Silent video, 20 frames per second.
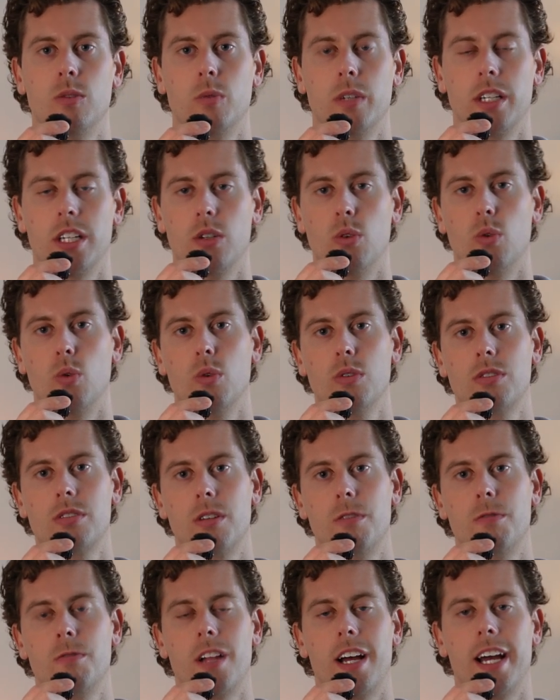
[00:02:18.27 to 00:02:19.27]
we can
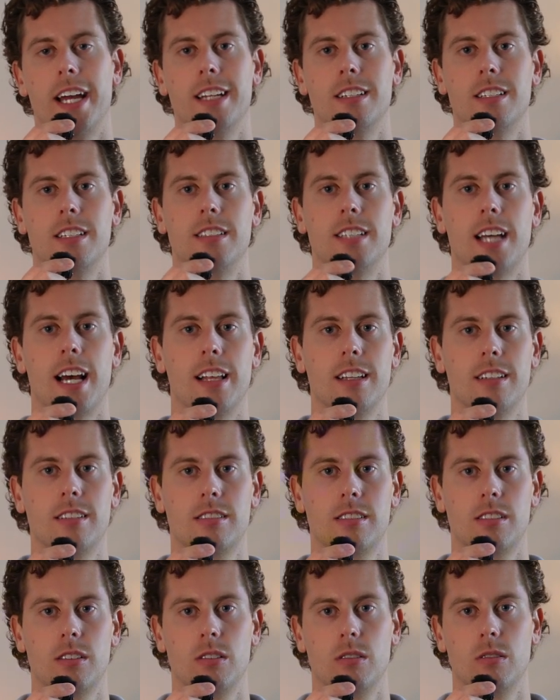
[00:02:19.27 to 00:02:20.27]
also fly into
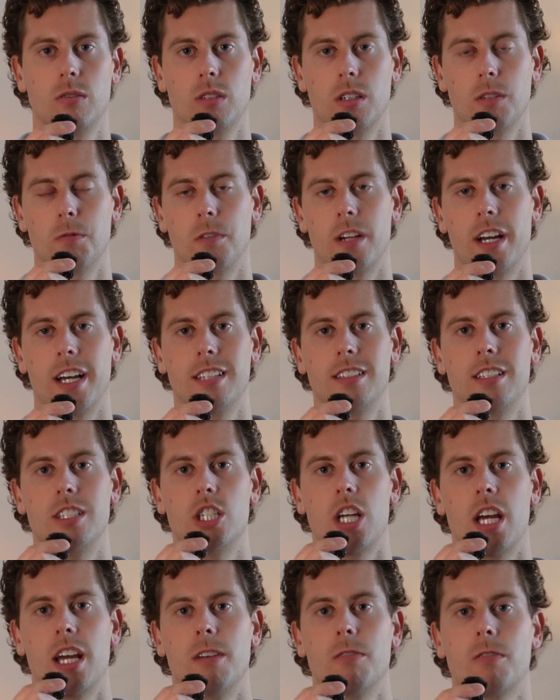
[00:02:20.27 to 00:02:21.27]
Dallas, we can fly into
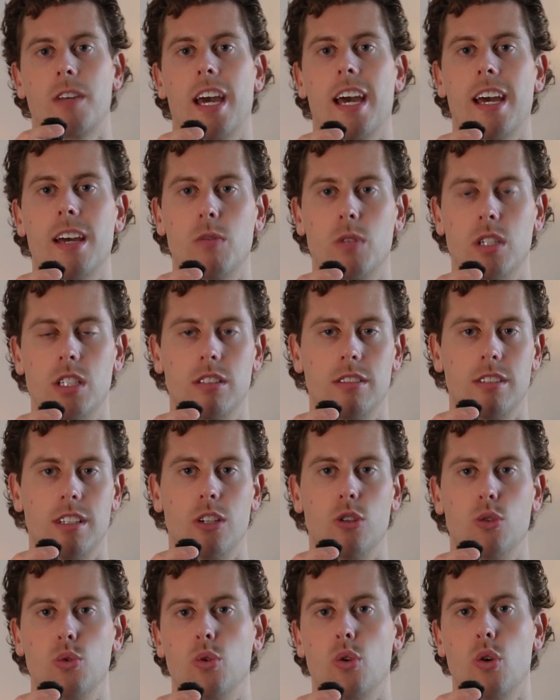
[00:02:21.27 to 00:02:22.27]
JFK, which is
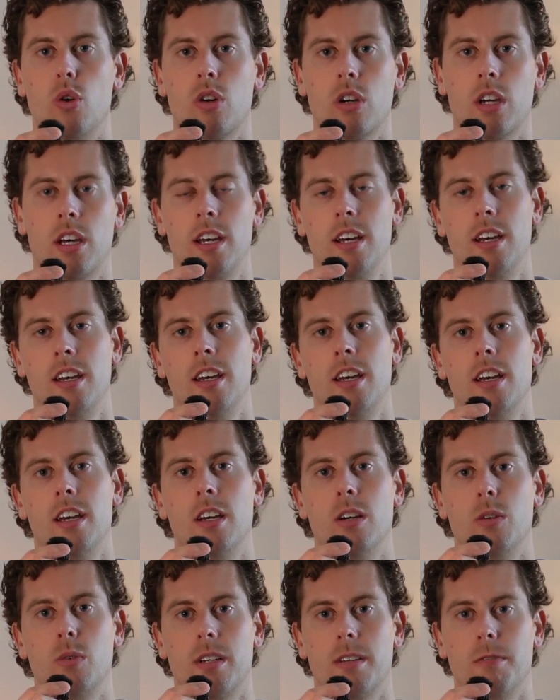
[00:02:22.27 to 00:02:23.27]
in New York,
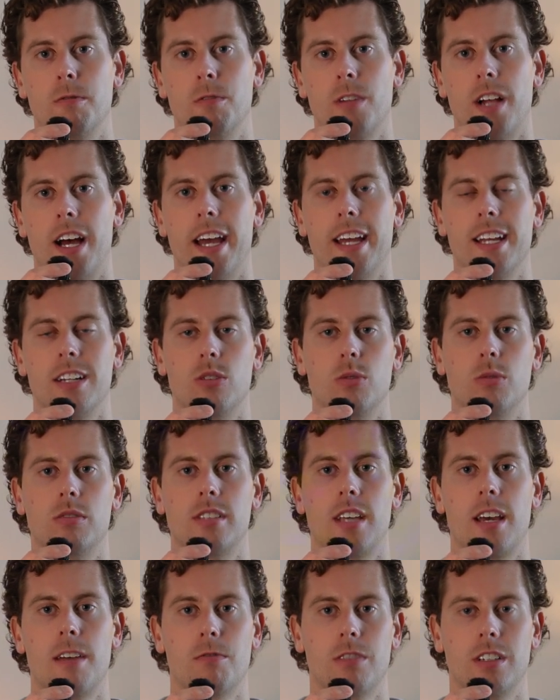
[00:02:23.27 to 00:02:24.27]
we can fly into
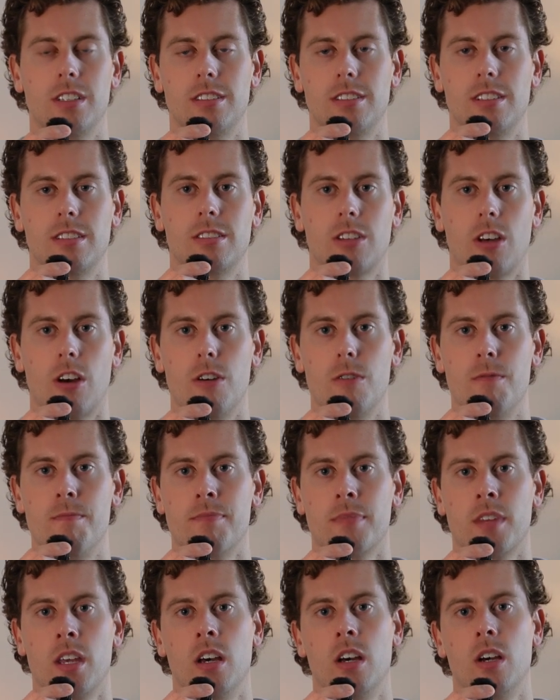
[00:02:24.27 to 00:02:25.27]
San Francisco,
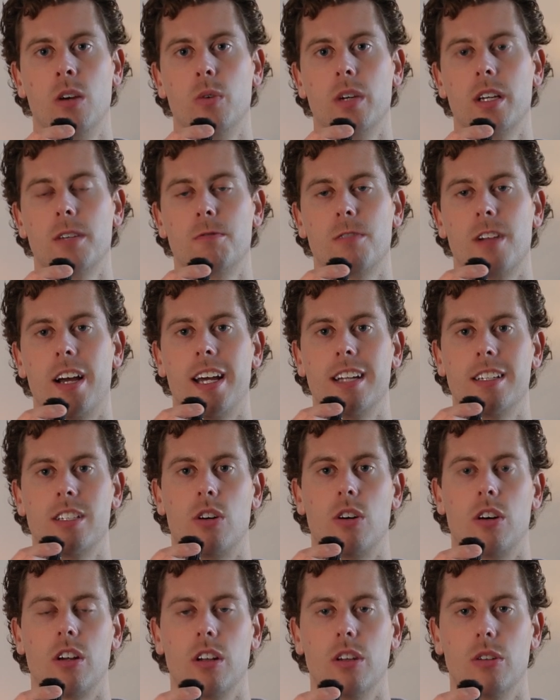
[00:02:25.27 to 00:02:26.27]
we can fly into
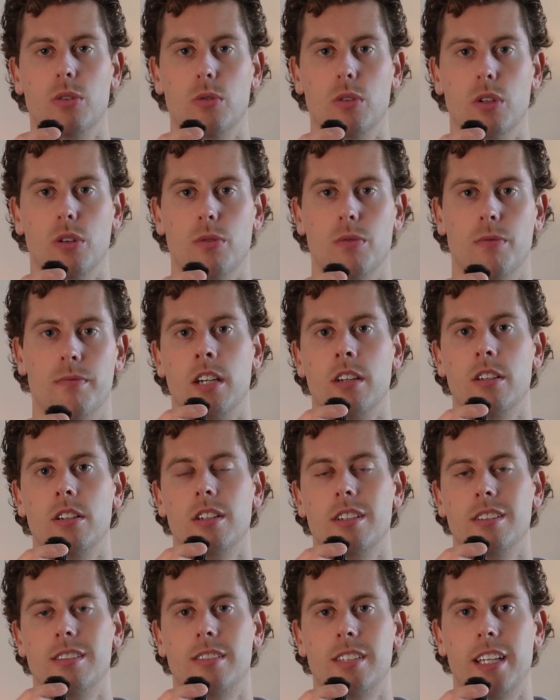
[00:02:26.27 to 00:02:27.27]
Honolulu. You
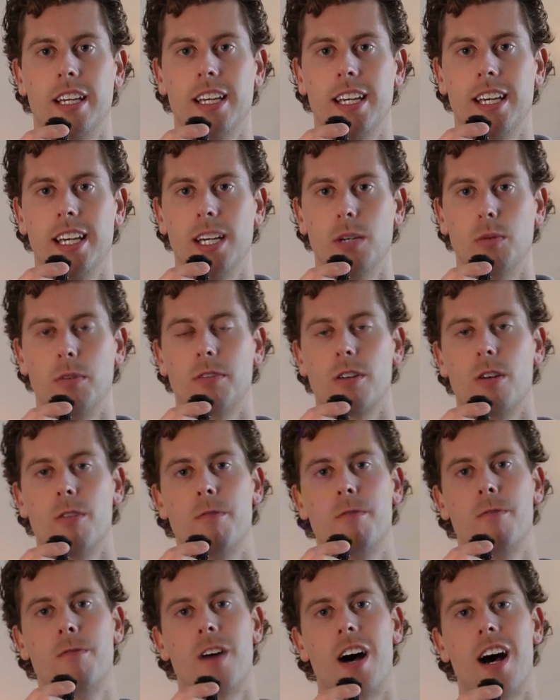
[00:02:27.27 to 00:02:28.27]
can see here we've got
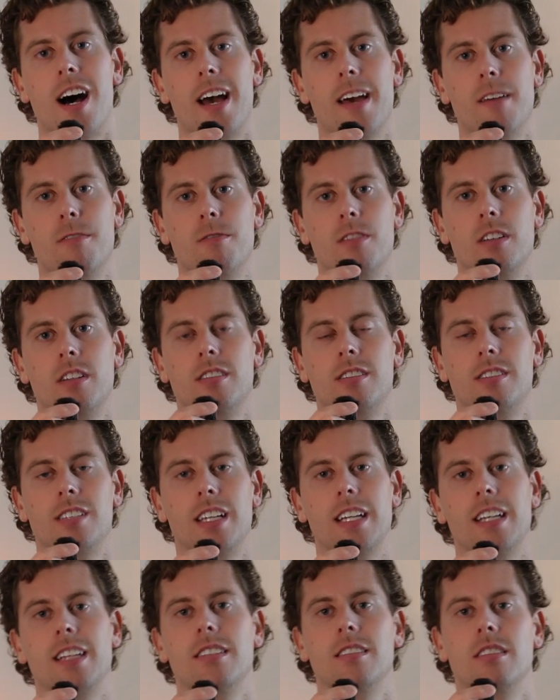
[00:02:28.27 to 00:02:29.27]
5
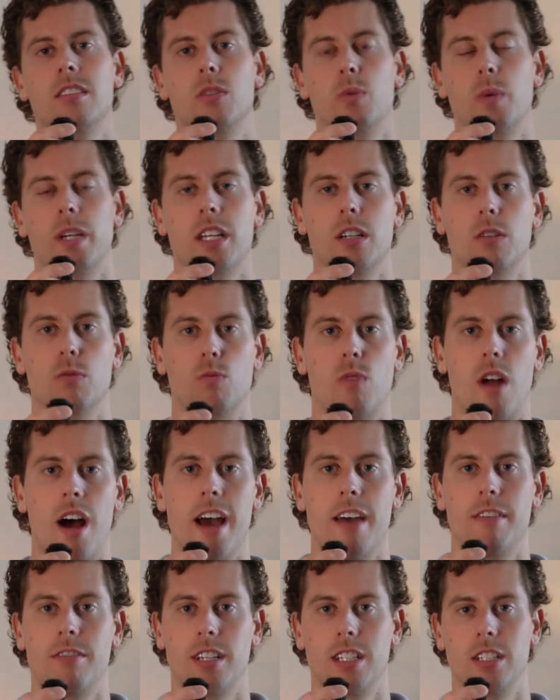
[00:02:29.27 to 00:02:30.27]
cities that we can
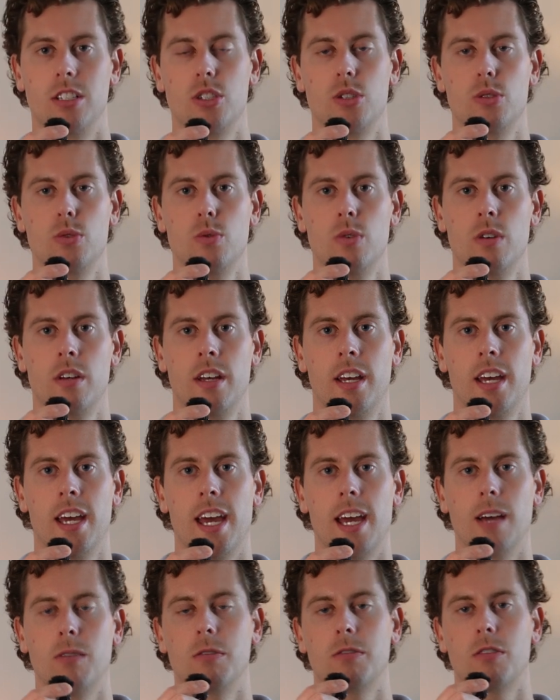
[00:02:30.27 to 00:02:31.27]
arrive into,
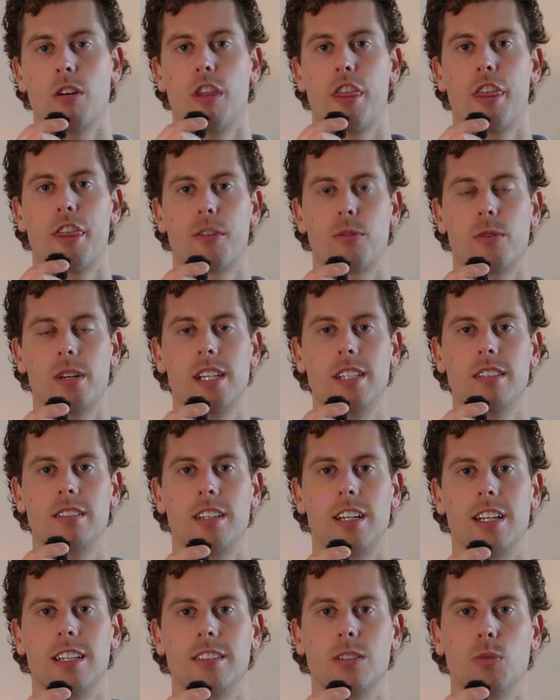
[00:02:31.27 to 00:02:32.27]
and we've got 3
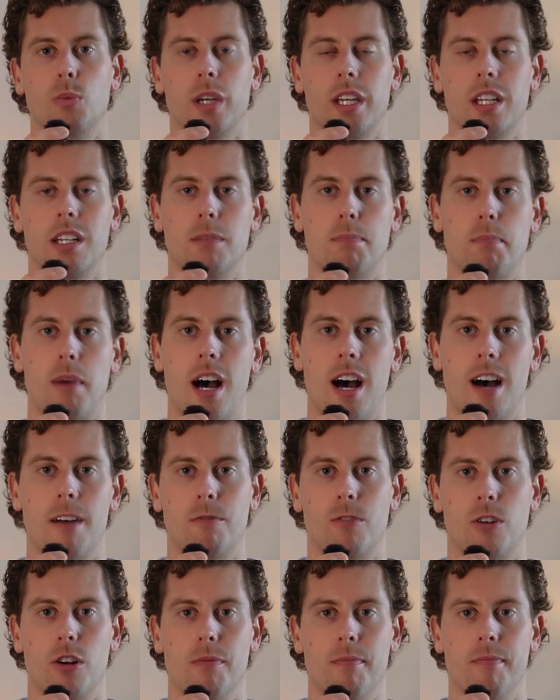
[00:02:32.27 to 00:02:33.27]
cities that we can depart
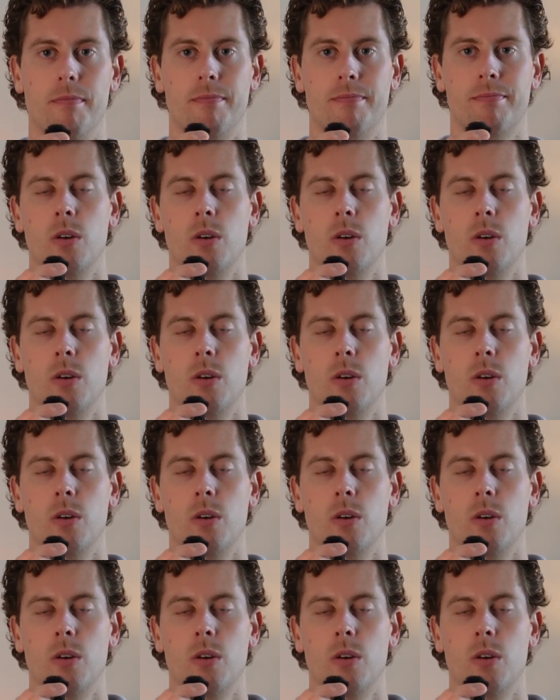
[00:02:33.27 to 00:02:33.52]
from.